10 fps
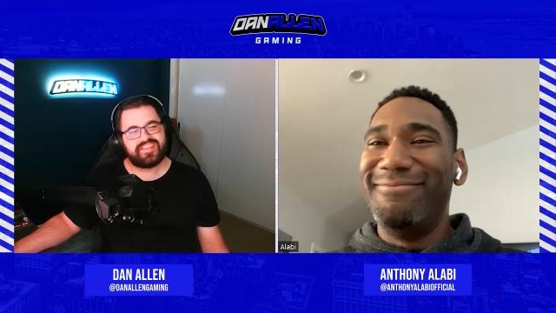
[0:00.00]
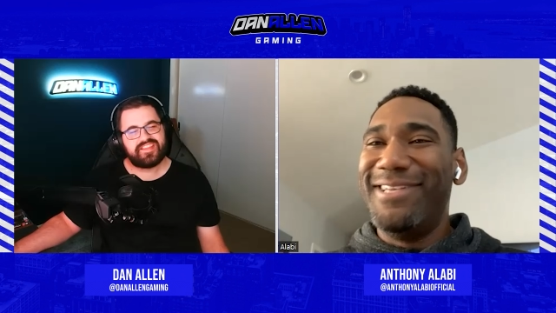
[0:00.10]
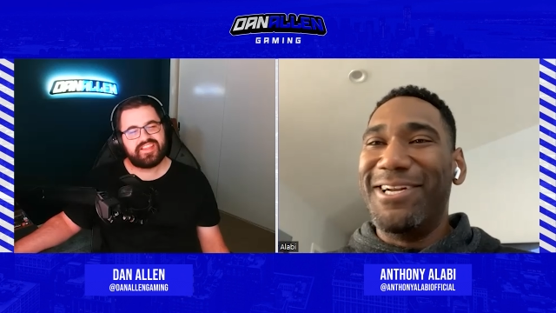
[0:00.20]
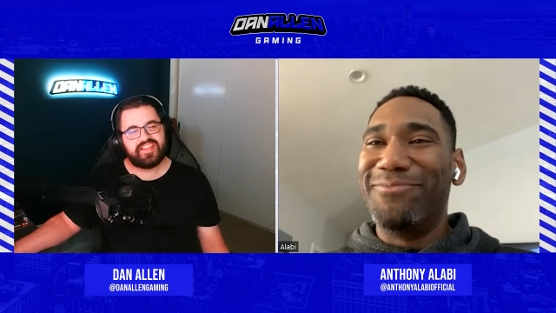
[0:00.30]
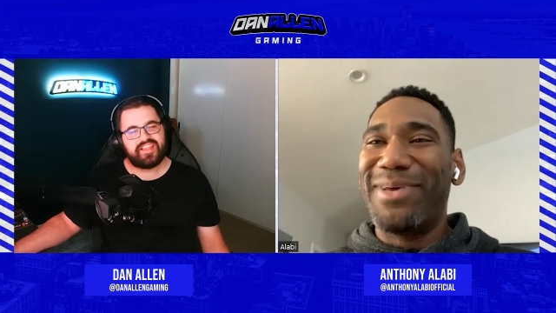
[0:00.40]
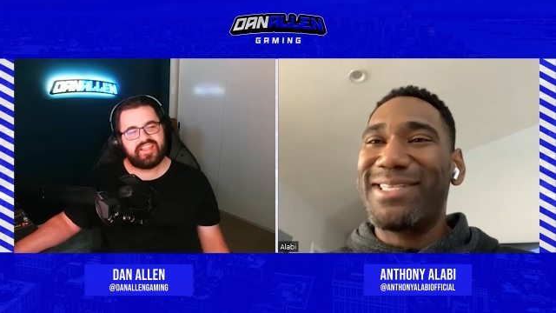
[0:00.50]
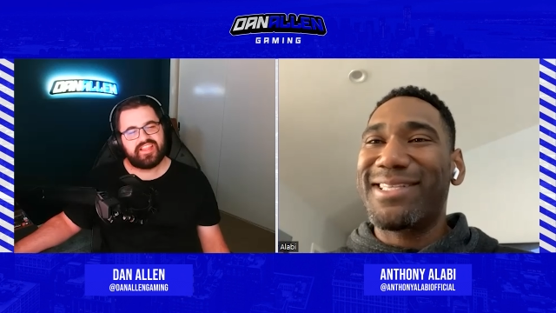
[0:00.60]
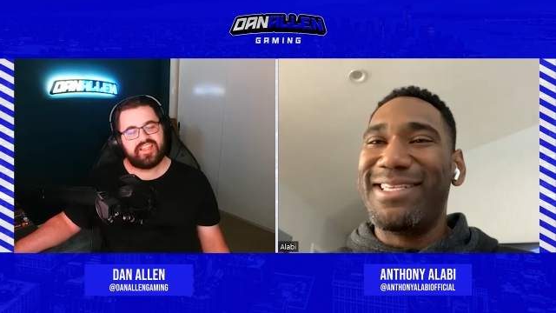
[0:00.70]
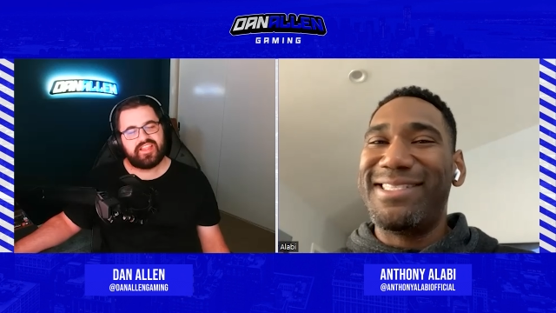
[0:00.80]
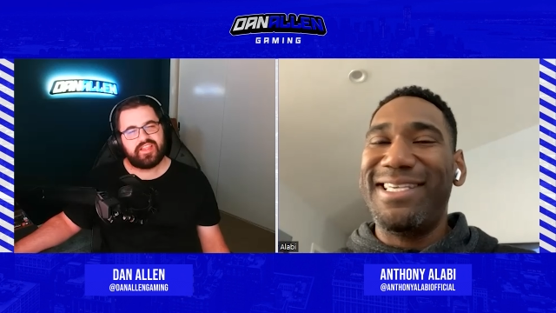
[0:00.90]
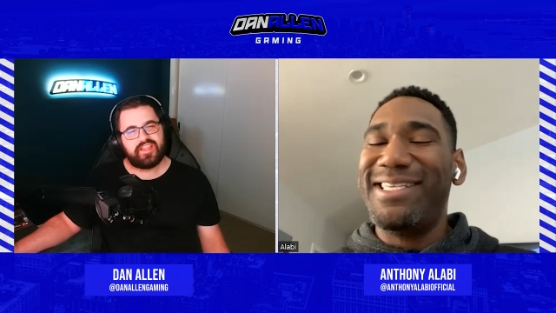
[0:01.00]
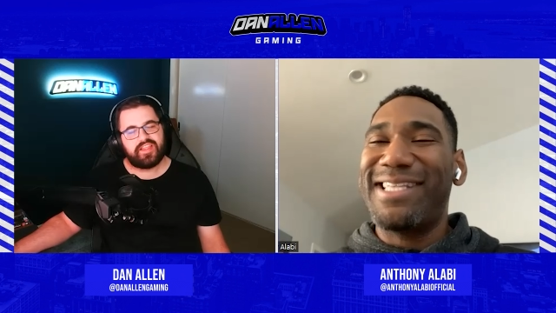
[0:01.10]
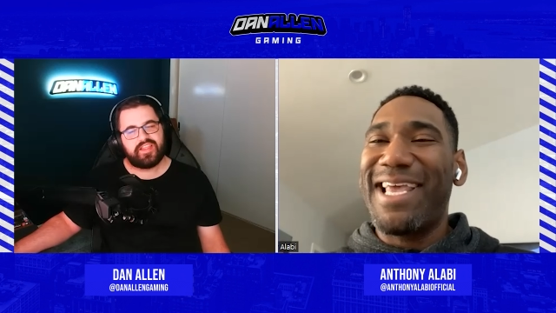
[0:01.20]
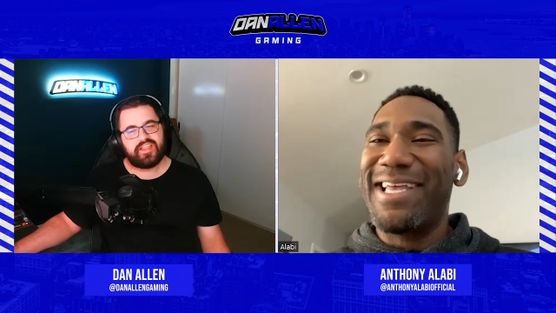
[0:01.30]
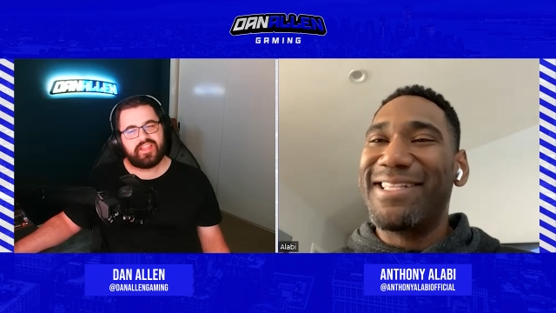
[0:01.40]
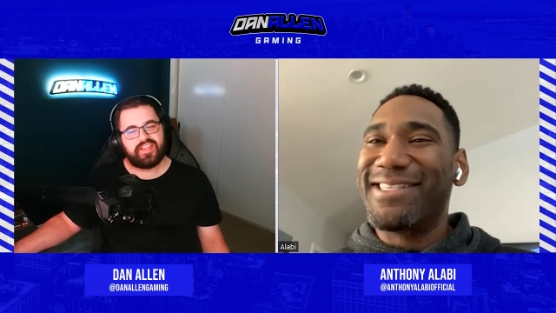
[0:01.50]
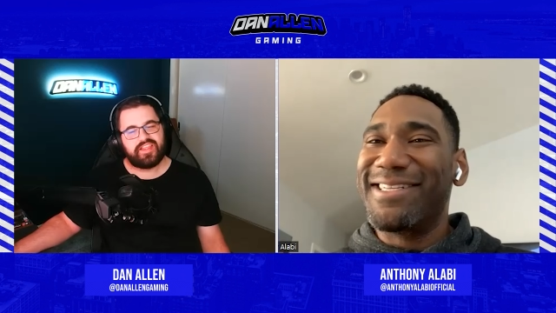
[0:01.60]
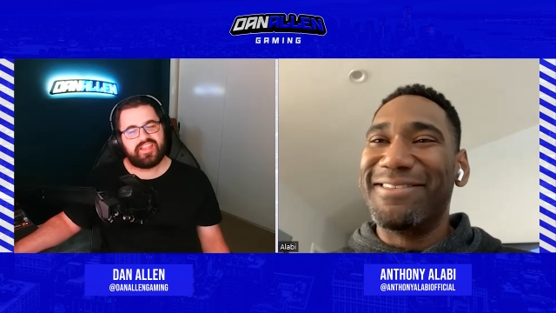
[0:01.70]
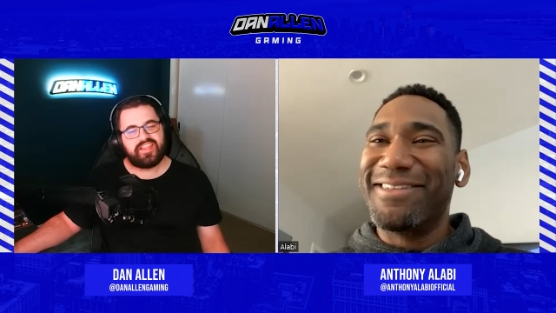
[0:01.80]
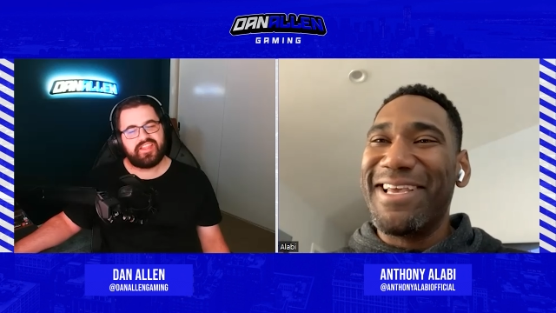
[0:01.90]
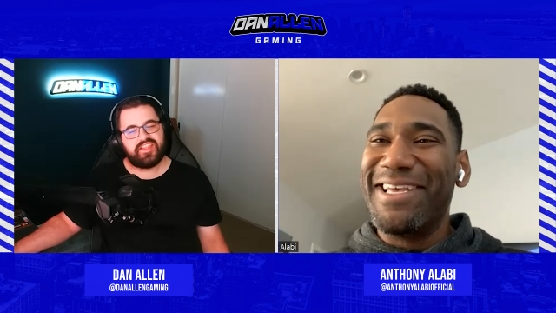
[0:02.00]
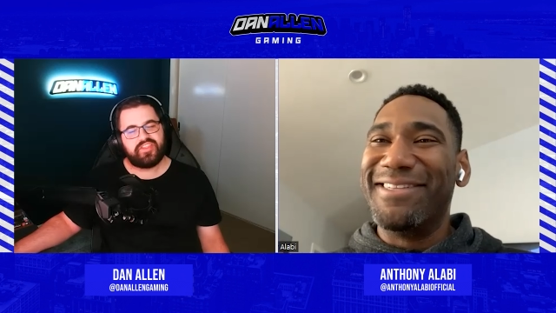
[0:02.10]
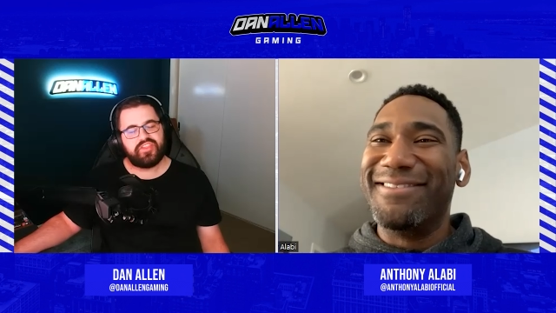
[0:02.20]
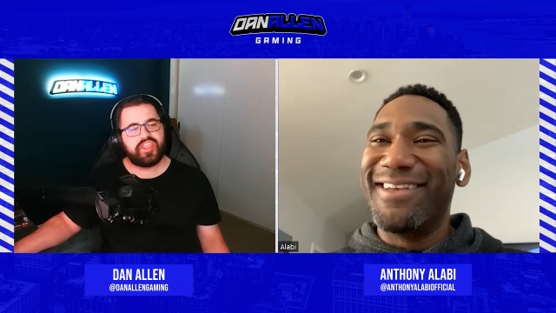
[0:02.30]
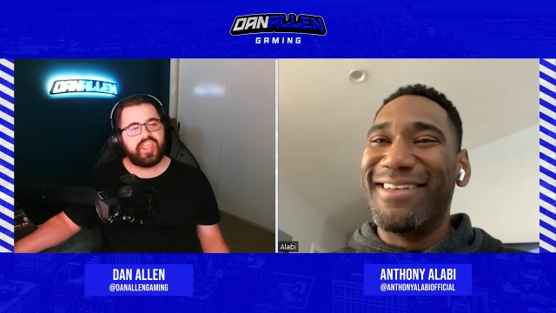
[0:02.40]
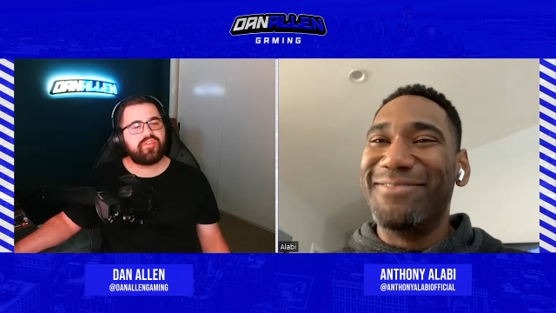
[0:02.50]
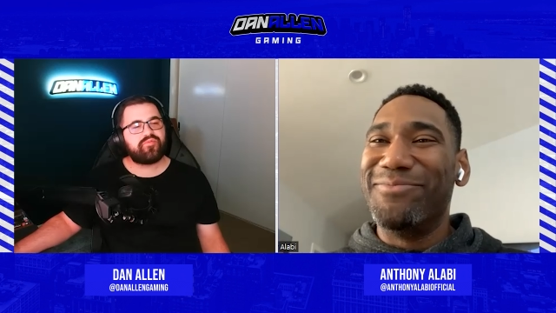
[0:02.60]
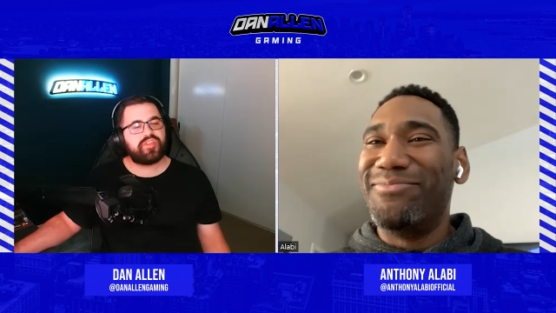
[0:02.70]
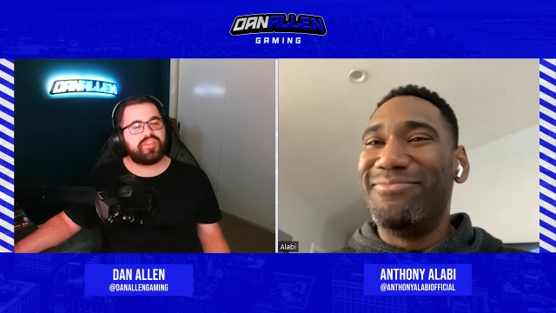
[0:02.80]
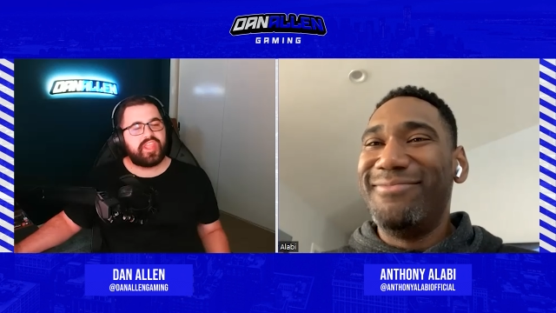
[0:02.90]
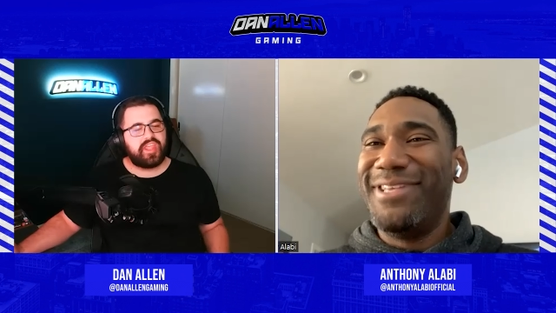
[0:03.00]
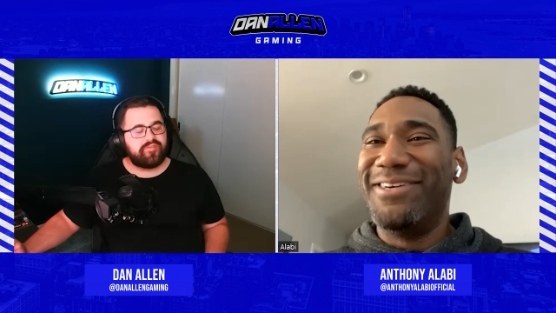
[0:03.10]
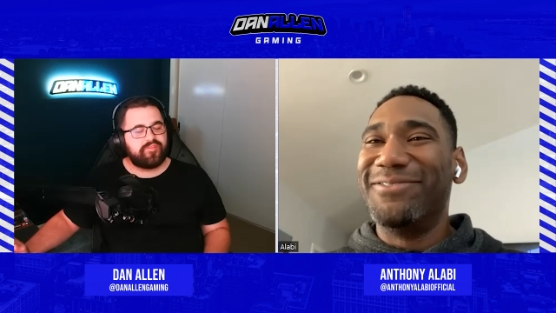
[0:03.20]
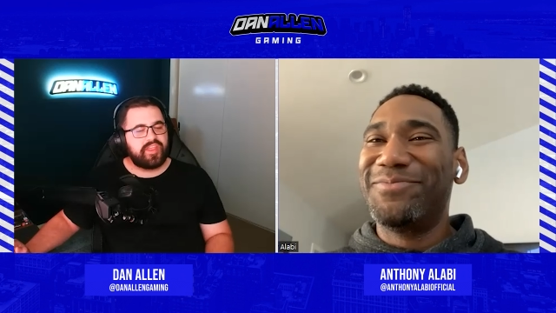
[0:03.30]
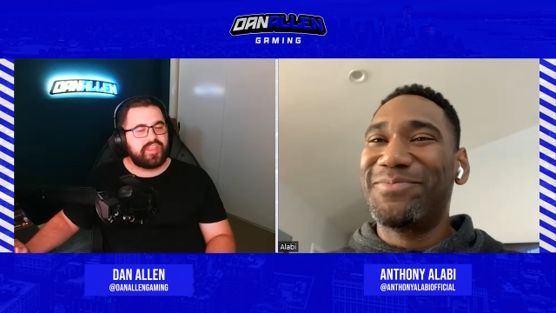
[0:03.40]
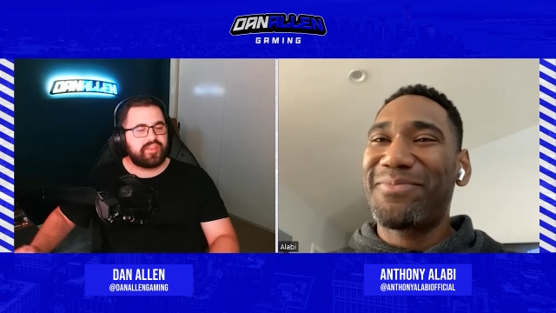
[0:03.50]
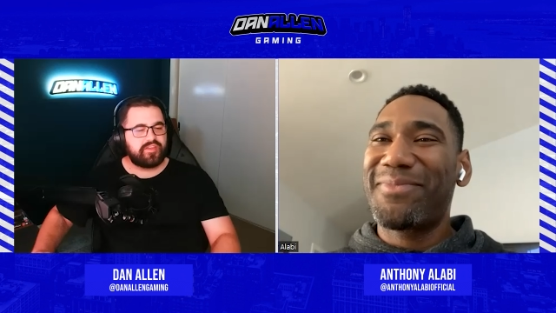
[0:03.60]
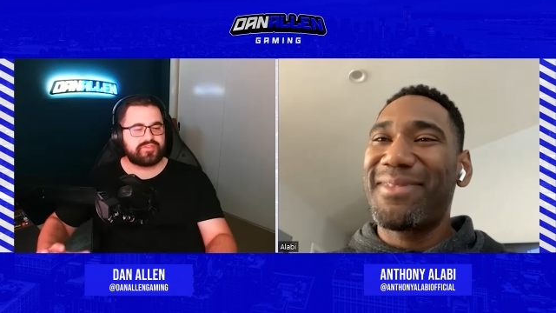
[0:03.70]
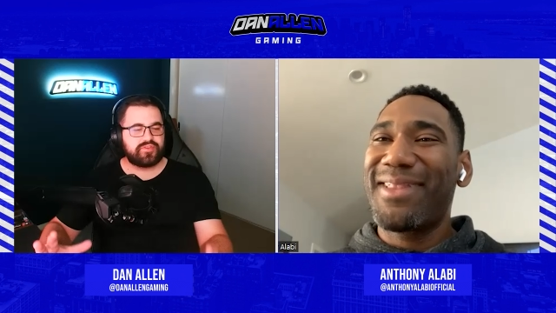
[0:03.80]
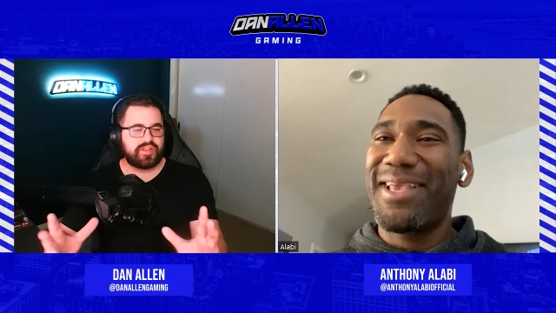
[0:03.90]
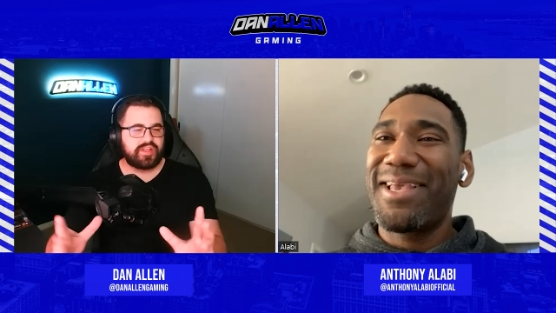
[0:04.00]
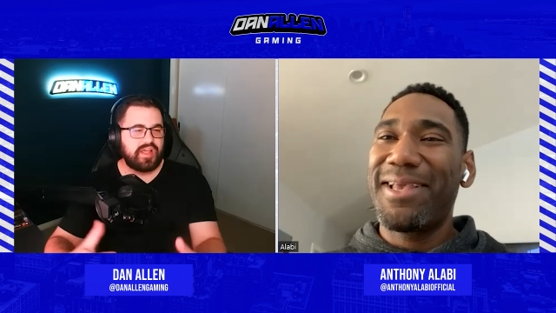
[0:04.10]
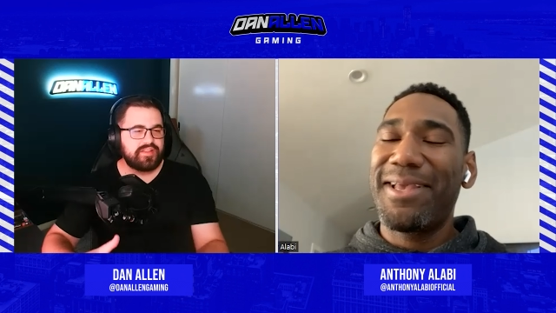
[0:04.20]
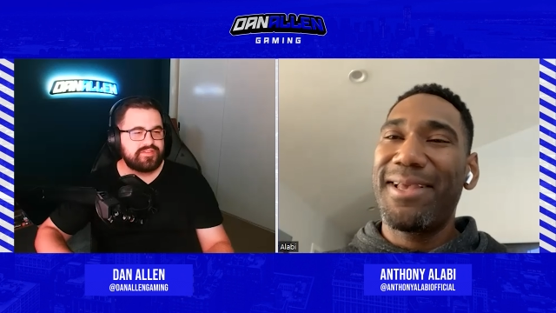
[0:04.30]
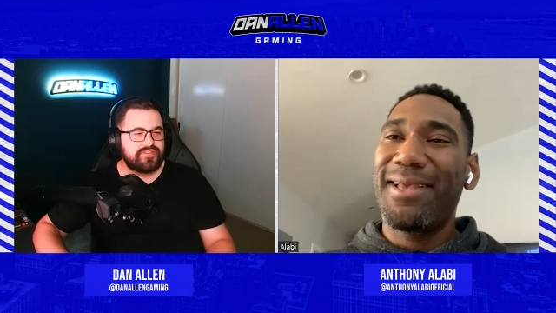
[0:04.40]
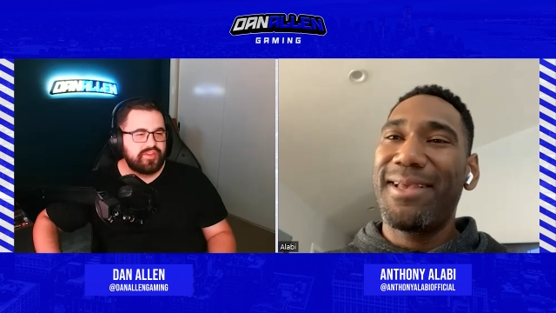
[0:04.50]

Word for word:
Speaker 1: you know basically C stands and and you get and, you get you know. fake
Speaker 2: sort of guns,